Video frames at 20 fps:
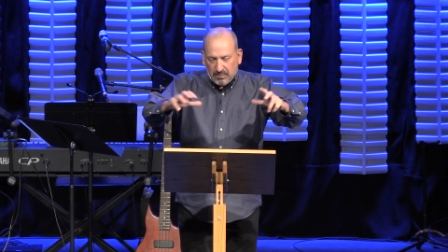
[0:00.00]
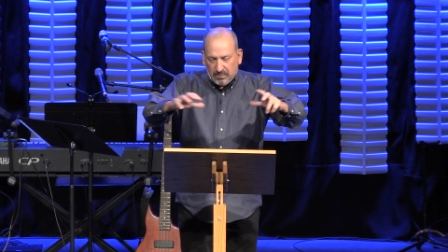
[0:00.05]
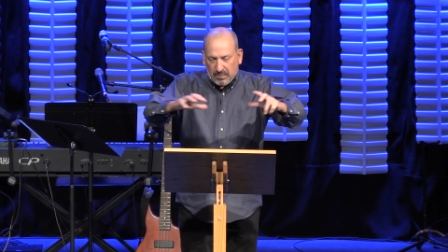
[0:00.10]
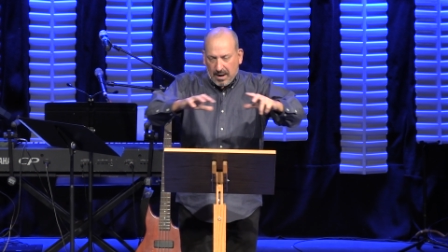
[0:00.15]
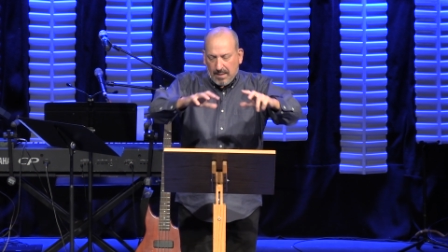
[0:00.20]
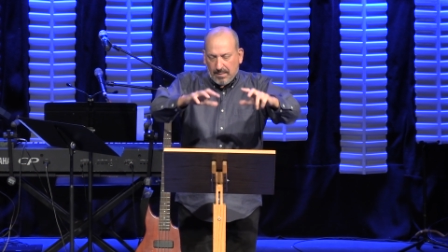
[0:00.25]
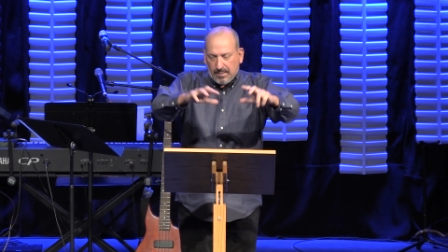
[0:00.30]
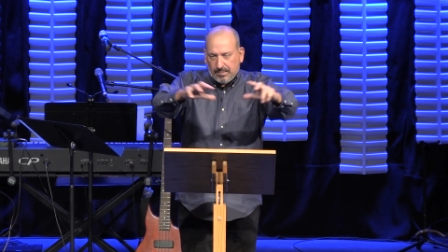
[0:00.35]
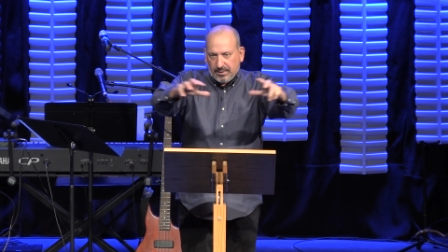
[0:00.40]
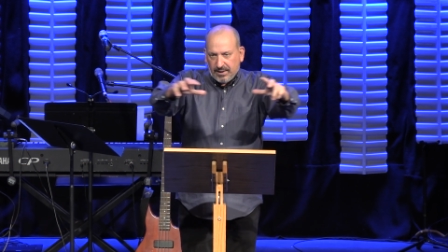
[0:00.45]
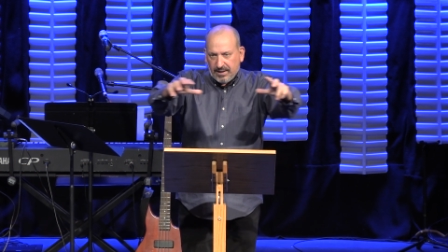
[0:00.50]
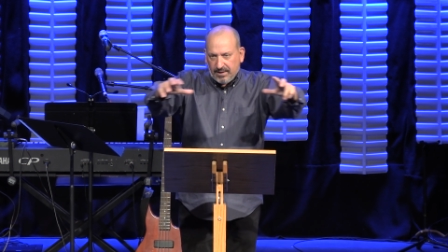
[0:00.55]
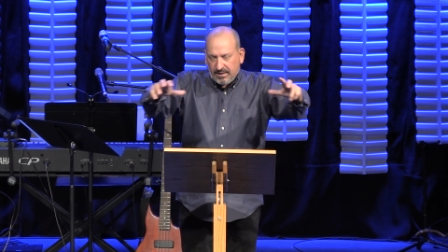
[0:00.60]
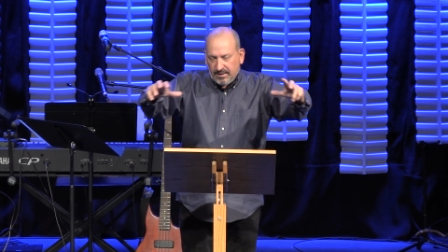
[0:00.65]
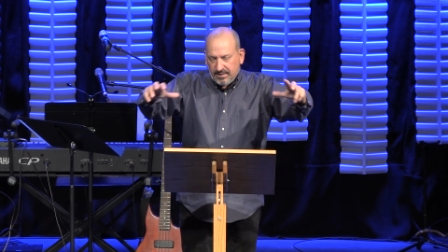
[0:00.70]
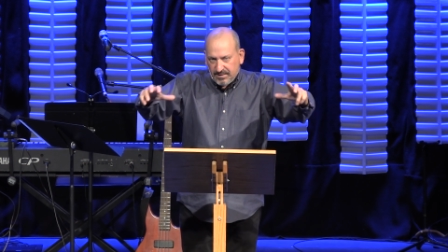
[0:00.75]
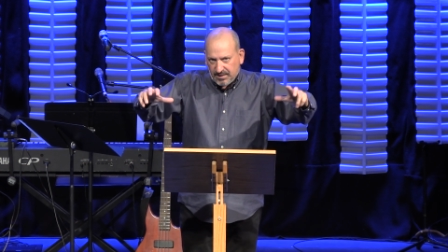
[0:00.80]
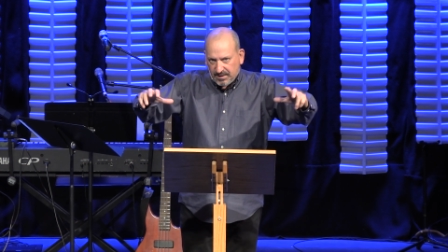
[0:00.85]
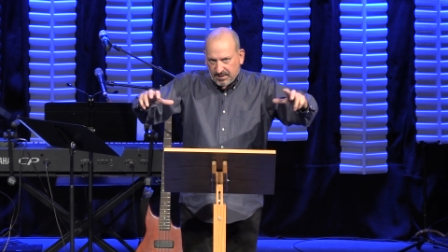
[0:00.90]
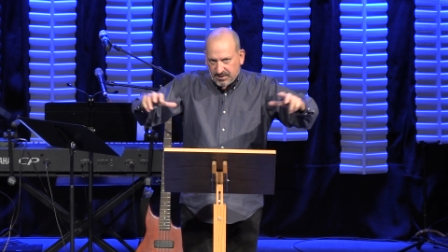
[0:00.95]
Probably
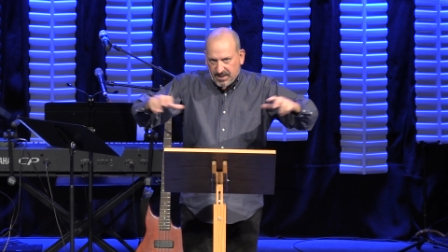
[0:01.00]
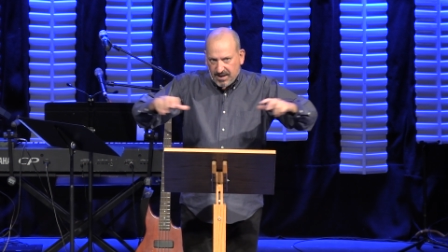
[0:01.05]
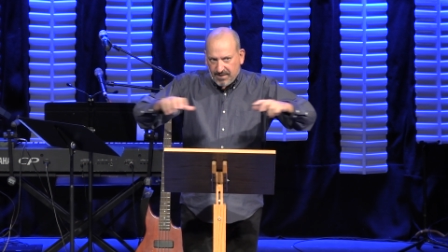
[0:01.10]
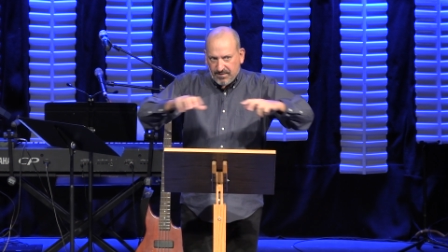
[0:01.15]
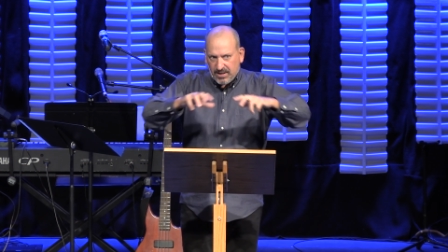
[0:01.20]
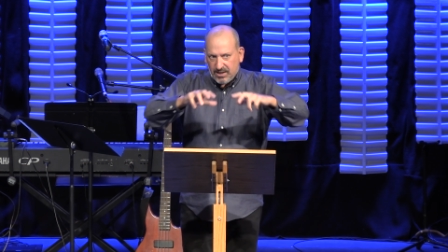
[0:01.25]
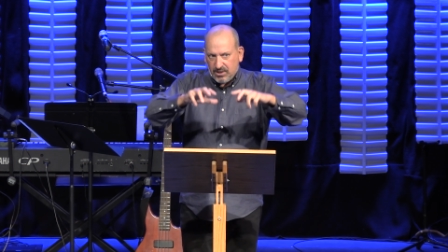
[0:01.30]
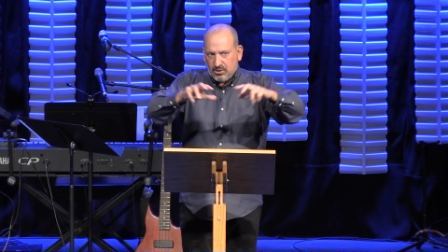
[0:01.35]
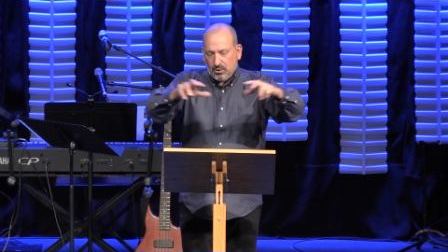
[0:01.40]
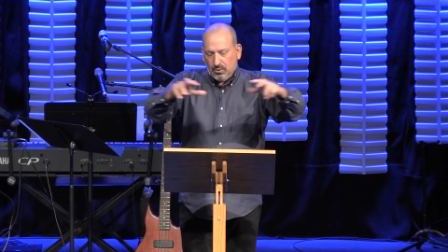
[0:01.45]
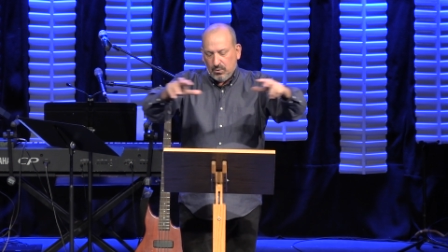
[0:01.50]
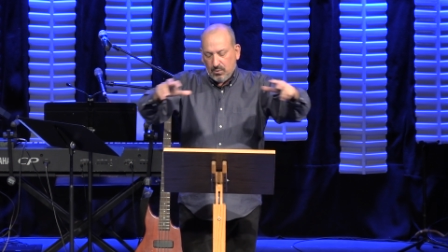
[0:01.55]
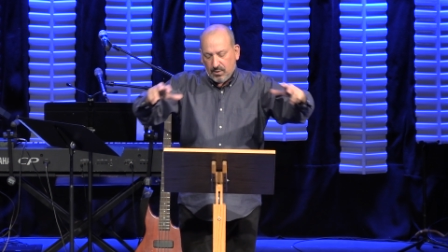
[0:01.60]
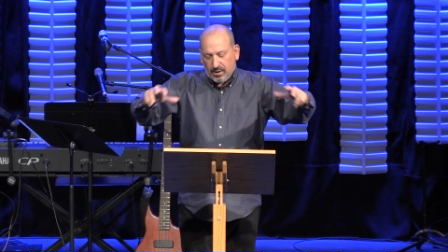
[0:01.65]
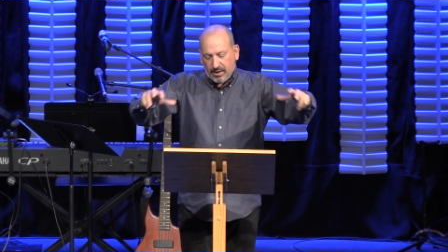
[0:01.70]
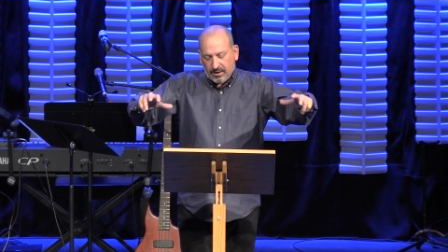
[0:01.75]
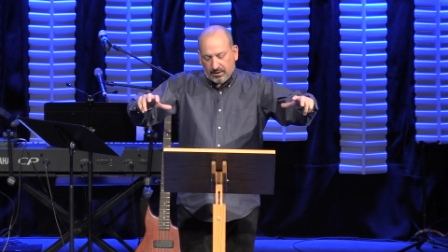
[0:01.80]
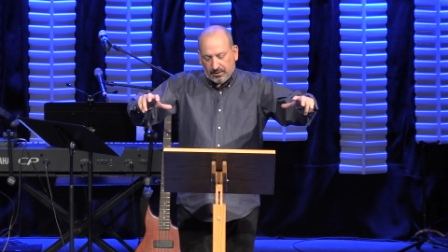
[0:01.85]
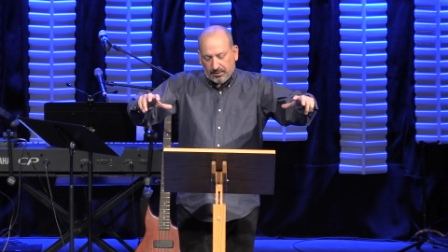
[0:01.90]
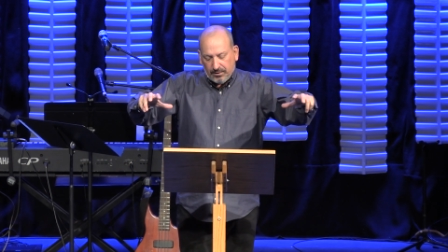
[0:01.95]
the 72
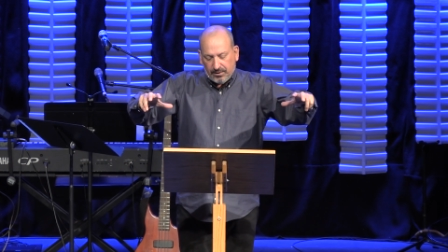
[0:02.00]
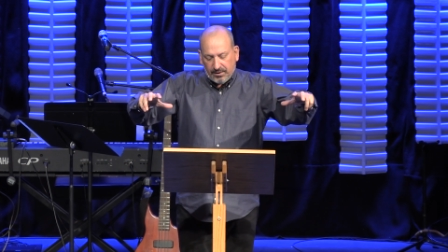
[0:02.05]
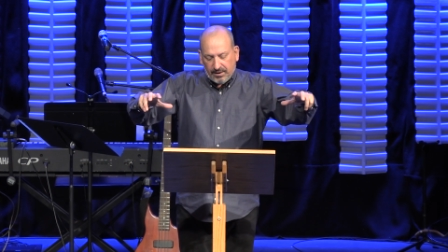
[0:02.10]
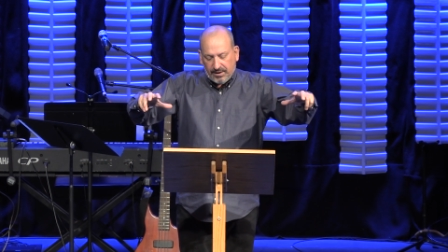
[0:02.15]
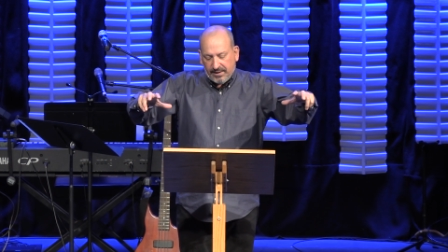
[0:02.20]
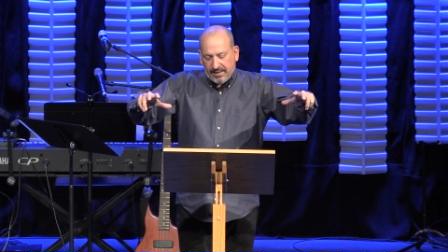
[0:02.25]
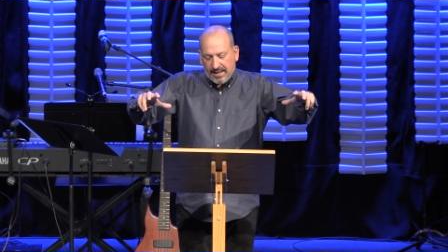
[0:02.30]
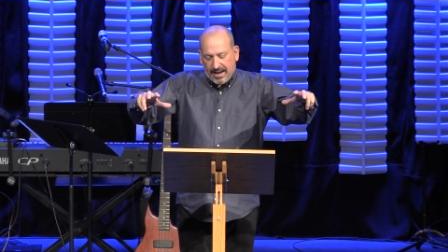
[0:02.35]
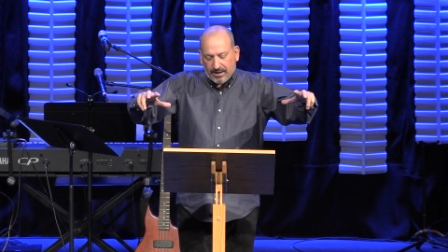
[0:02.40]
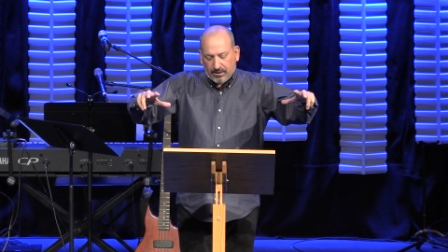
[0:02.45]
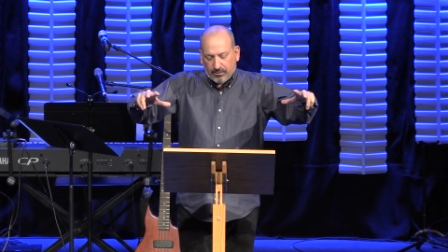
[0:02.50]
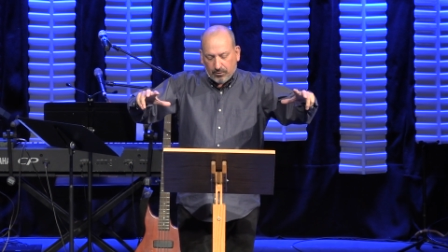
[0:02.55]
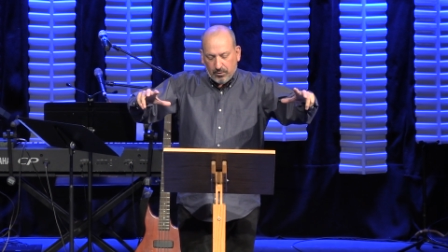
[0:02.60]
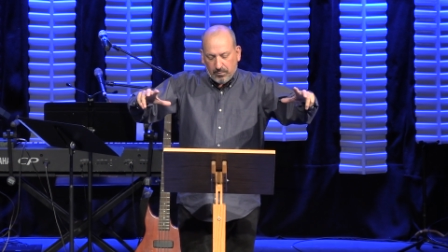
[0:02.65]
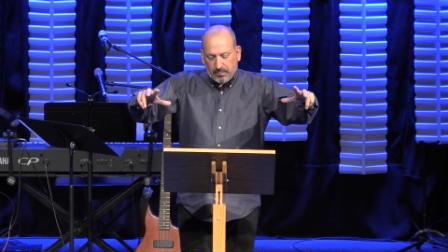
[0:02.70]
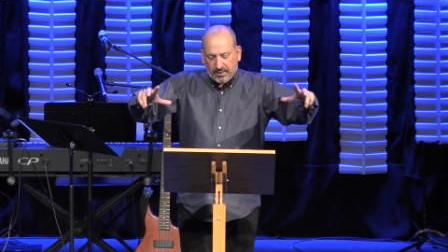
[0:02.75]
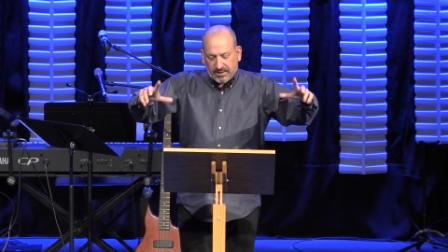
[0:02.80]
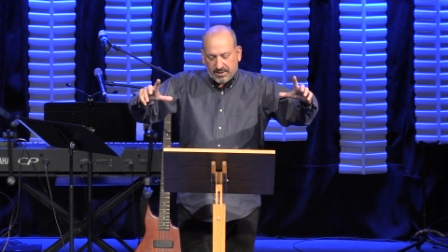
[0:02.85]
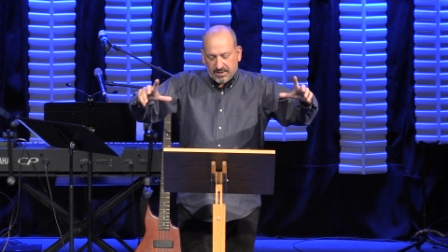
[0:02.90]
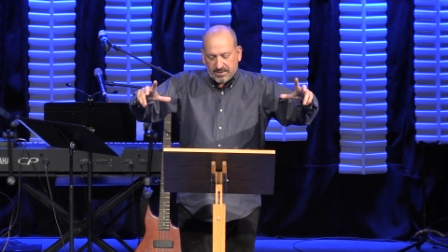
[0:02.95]
were included in that
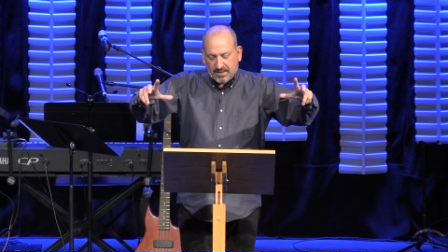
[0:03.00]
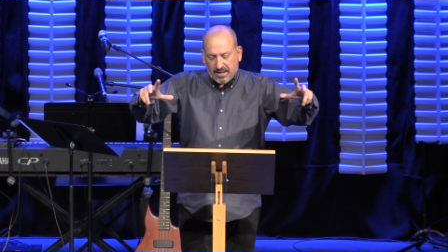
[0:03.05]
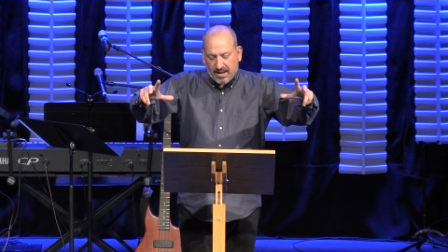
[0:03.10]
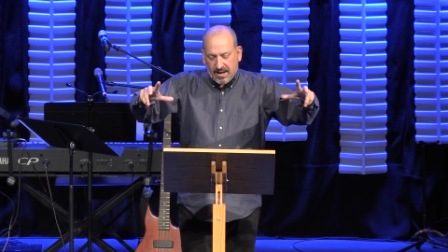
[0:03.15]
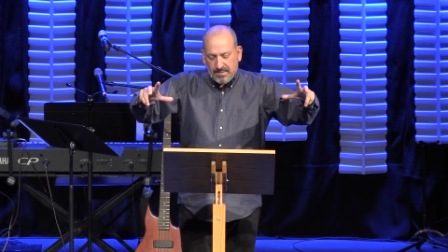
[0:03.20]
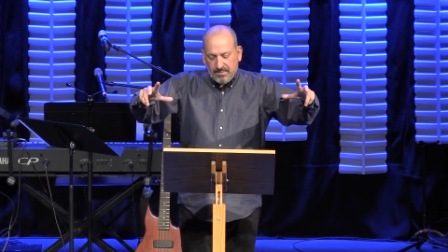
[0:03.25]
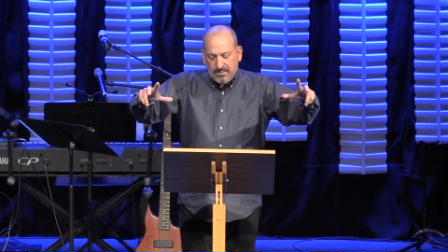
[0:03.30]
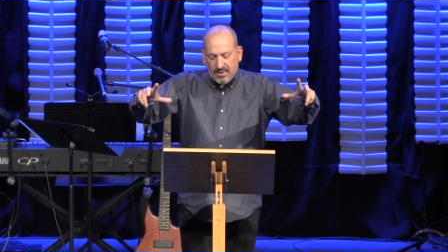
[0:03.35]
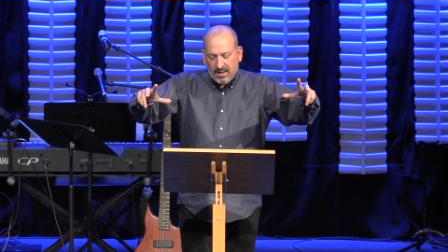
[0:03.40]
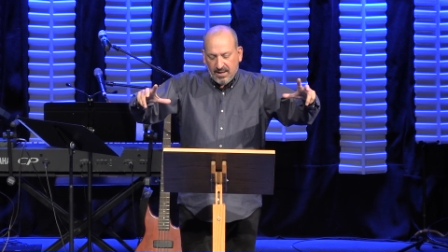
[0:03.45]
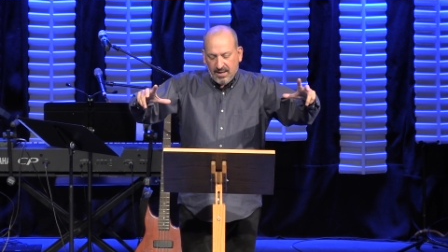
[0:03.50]
group at this time.